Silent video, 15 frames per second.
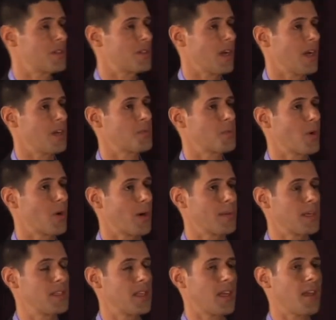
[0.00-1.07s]
science program.
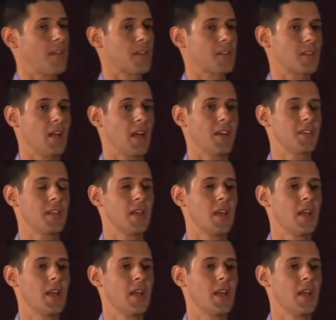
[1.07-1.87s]
They take ethics class.